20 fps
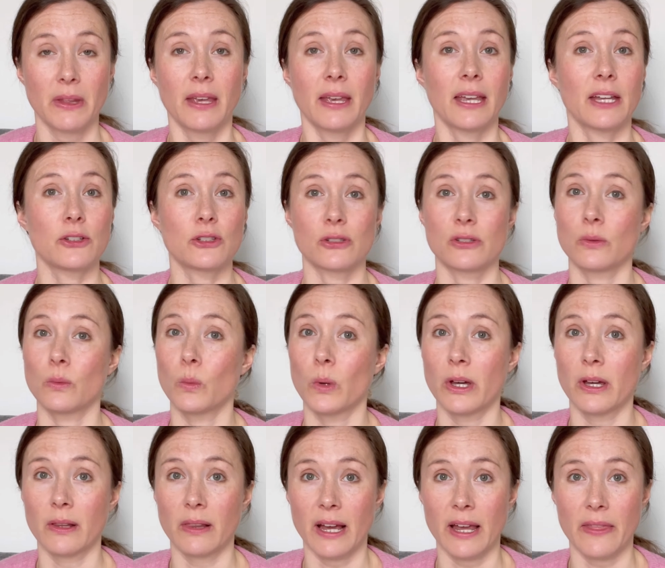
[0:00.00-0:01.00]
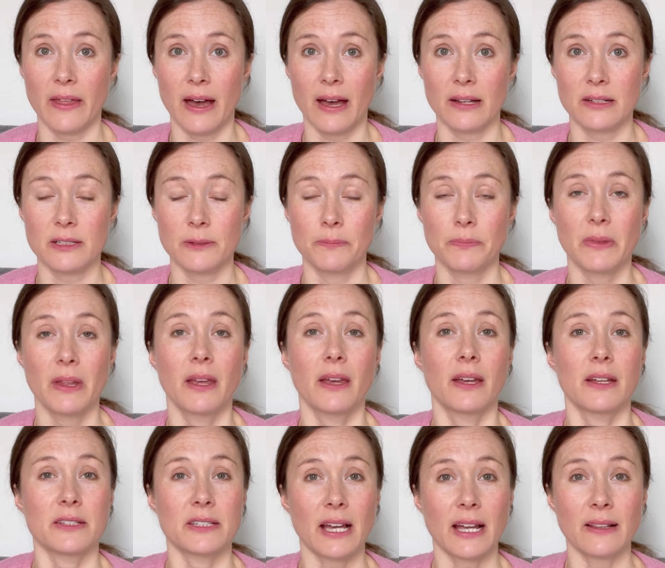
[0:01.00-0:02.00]
It doesn't work like that.
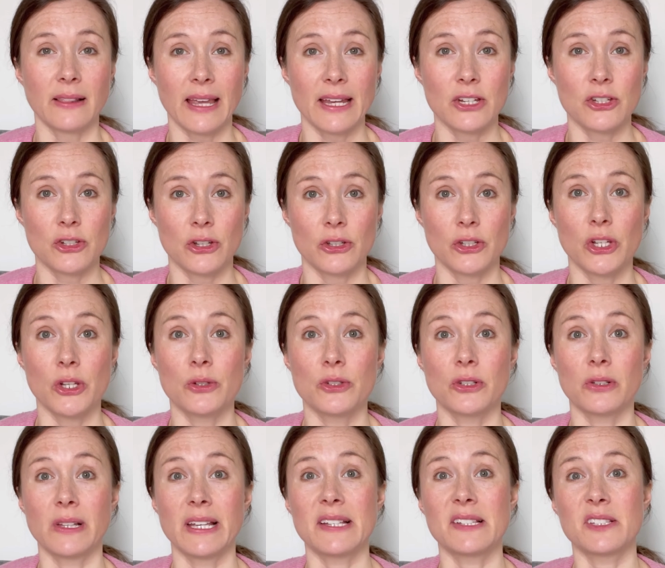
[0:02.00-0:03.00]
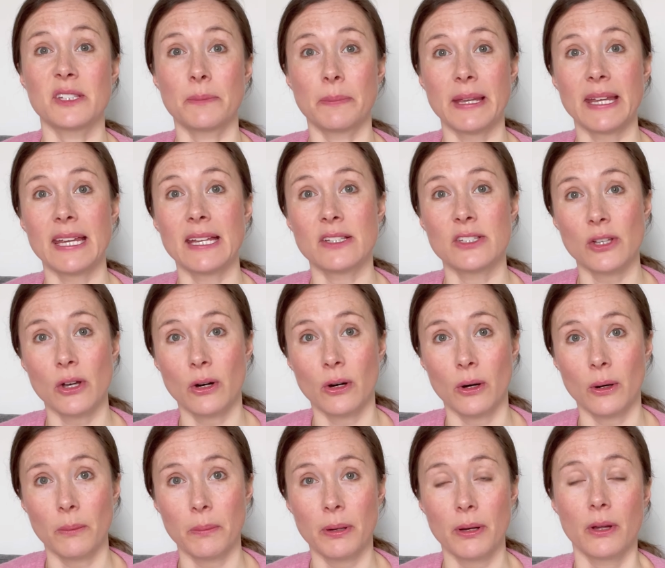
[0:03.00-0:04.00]
Dilation usually speeds
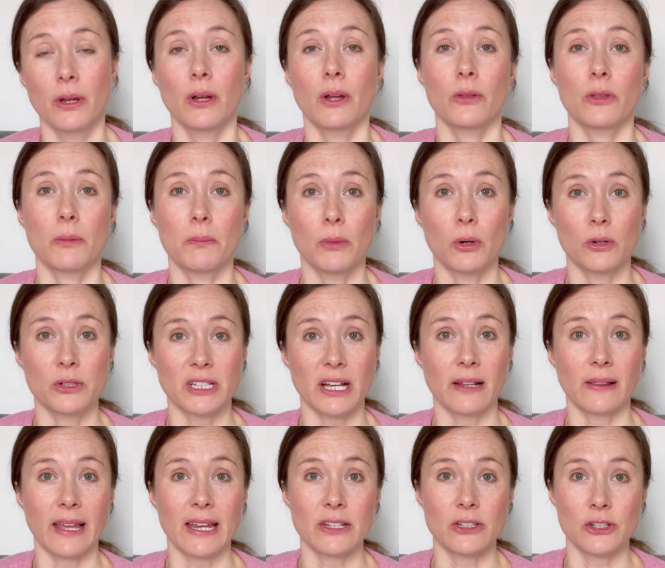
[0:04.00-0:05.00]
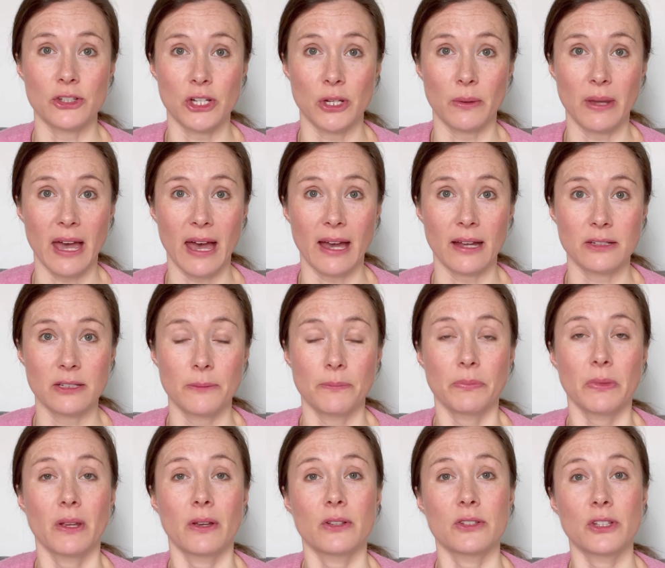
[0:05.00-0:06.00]
up the more dilated you get.
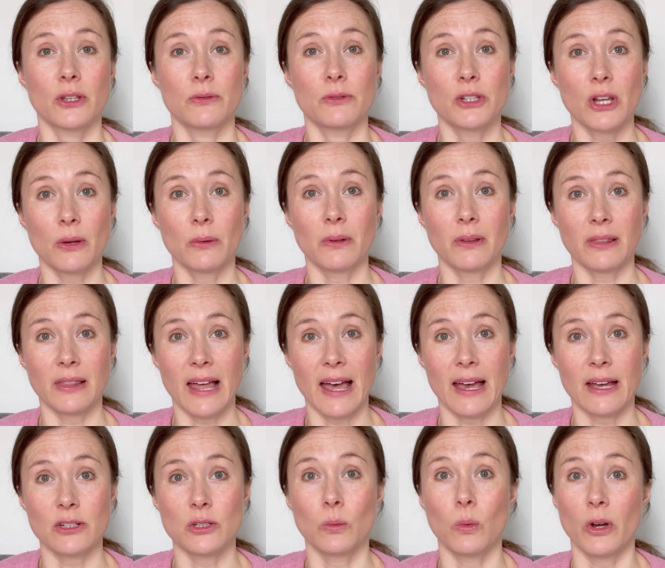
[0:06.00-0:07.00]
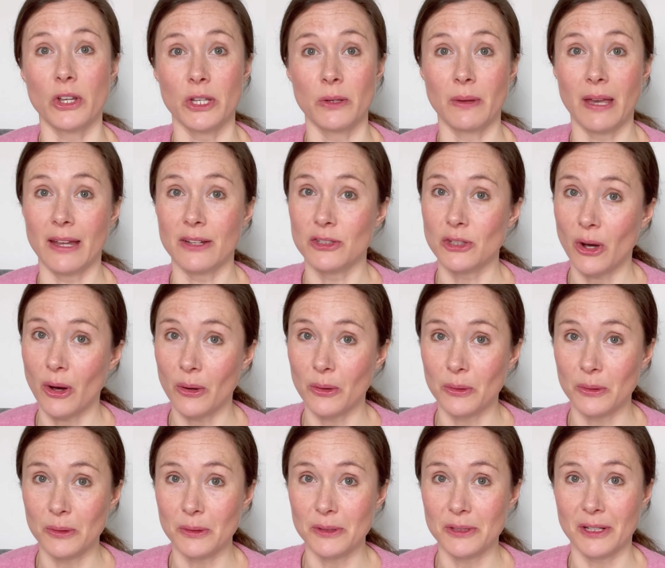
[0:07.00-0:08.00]
So don't let what you get
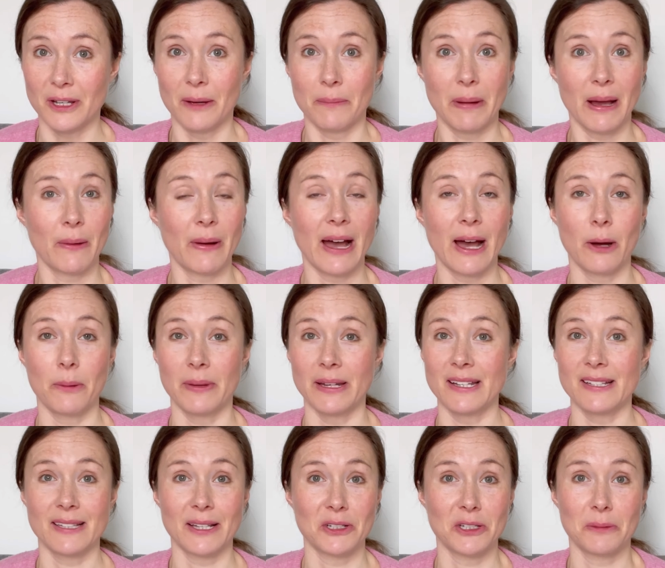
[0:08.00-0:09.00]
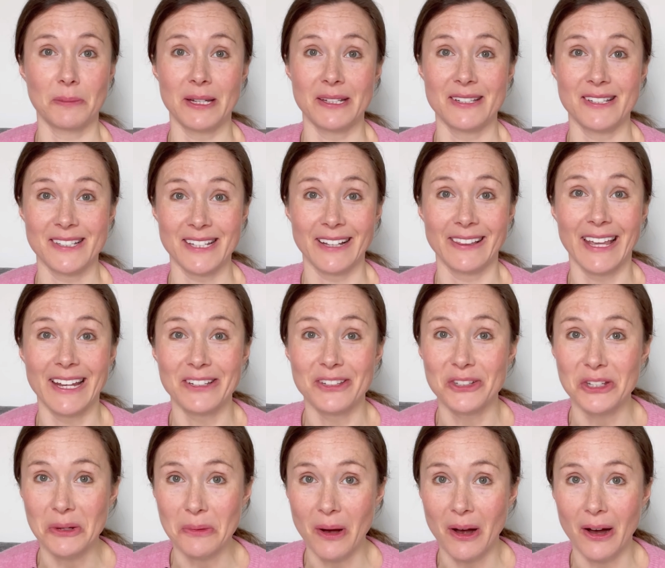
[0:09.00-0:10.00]
told about how many centimetres
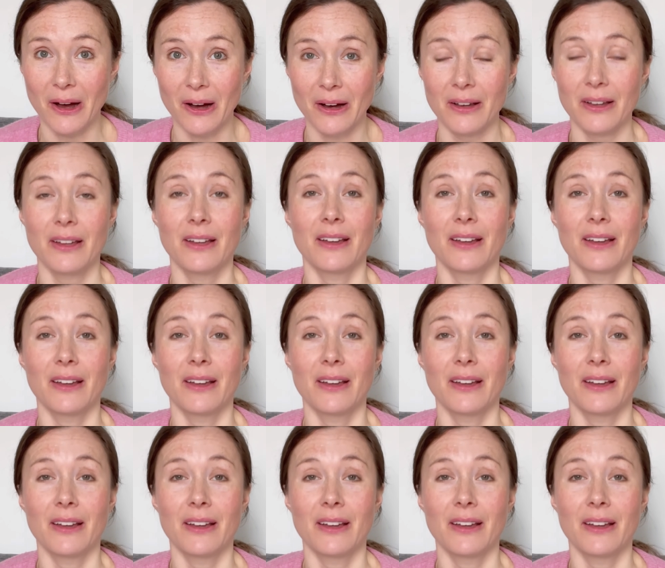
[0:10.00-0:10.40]
dilated you are